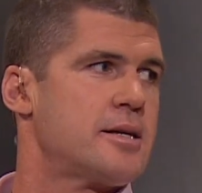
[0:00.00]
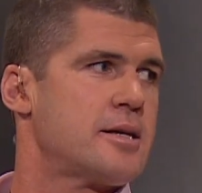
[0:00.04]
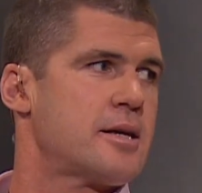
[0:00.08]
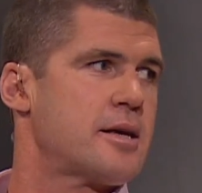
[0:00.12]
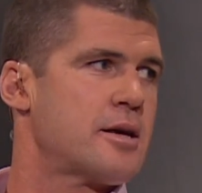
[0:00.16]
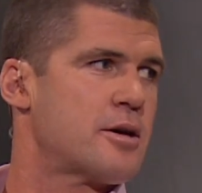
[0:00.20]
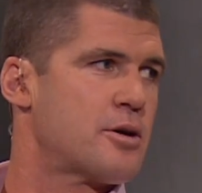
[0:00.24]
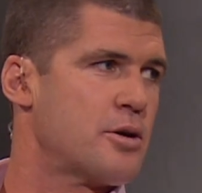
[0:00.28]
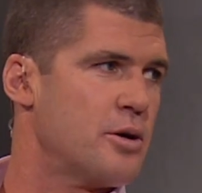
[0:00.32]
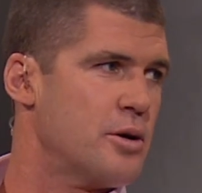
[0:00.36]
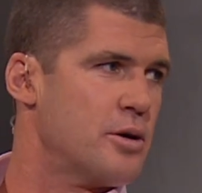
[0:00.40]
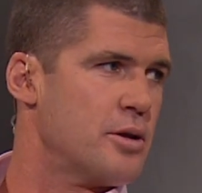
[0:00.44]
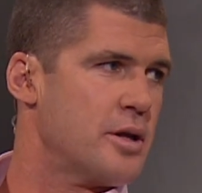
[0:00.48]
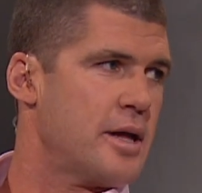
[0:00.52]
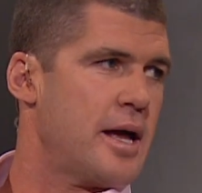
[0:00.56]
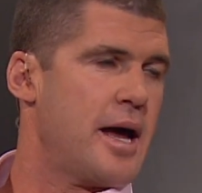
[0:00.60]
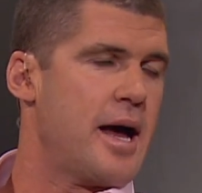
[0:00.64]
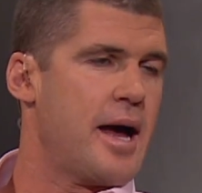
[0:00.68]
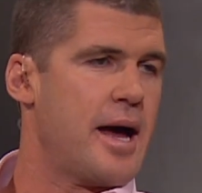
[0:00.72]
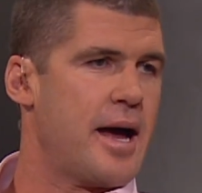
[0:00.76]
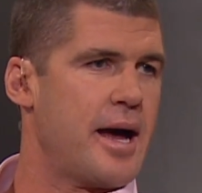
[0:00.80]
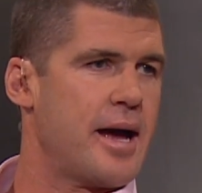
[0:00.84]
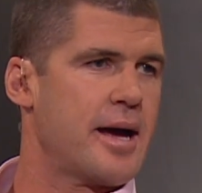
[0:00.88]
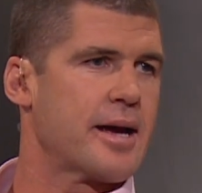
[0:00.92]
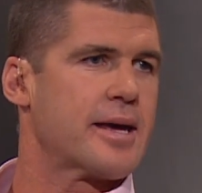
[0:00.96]
call
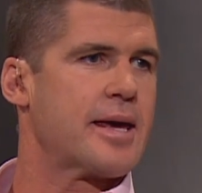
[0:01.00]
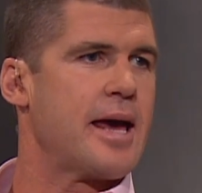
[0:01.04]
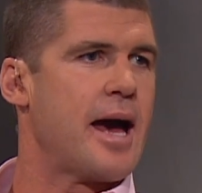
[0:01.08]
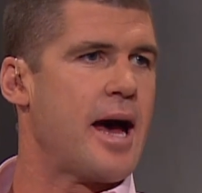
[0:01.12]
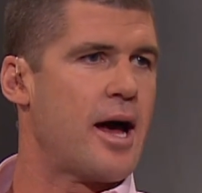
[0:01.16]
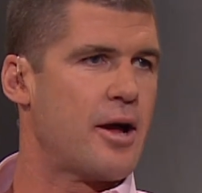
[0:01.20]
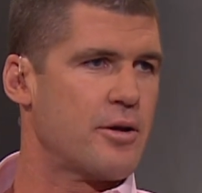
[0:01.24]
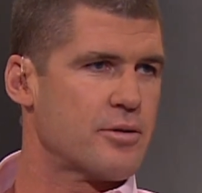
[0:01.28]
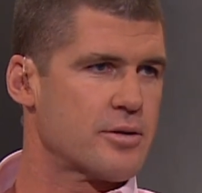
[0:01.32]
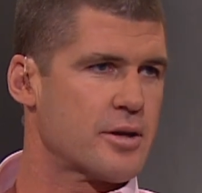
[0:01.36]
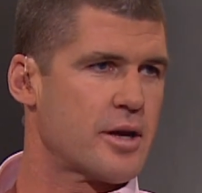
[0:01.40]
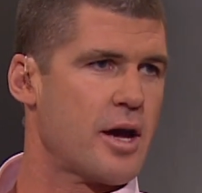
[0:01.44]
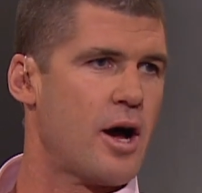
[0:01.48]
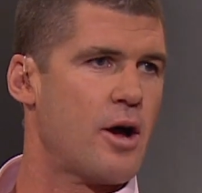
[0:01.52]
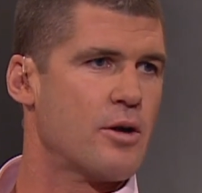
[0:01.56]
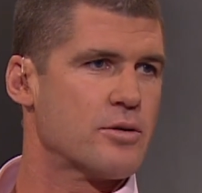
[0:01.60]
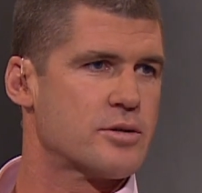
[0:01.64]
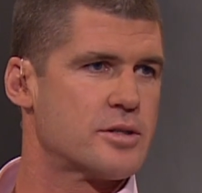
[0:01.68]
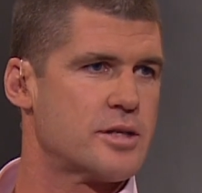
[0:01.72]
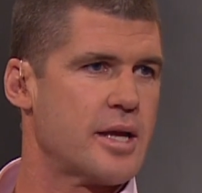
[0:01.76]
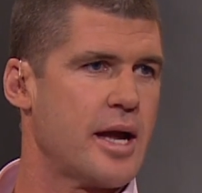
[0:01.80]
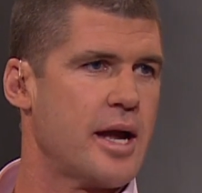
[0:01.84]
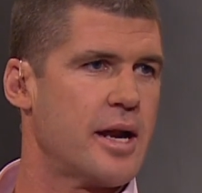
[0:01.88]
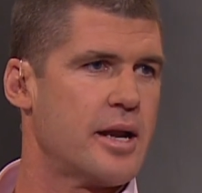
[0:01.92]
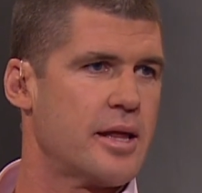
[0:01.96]
Carlton gold
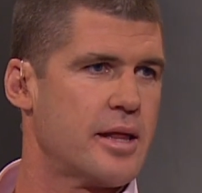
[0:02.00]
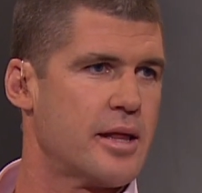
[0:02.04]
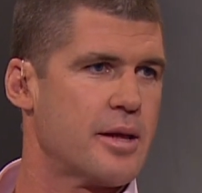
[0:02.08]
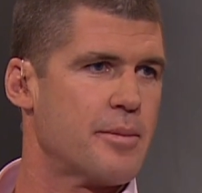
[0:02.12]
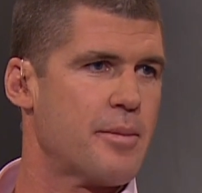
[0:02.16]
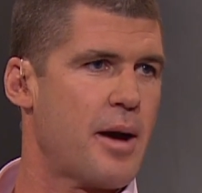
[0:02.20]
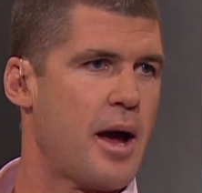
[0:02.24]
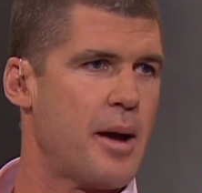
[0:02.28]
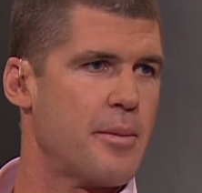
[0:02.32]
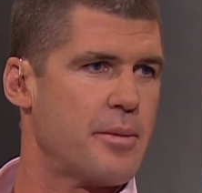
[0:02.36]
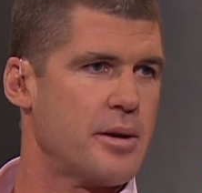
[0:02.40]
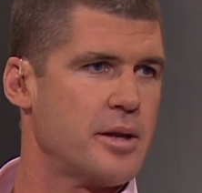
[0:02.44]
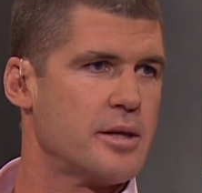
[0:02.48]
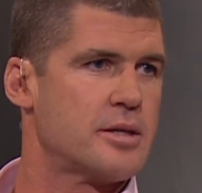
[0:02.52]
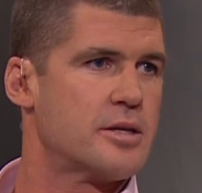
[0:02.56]
standard at the moment in